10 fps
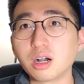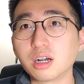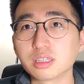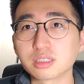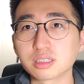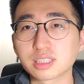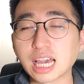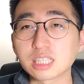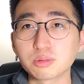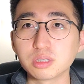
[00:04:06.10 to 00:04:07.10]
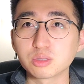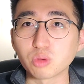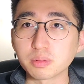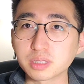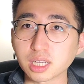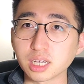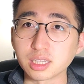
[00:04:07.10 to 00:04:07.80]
on CASPer's website,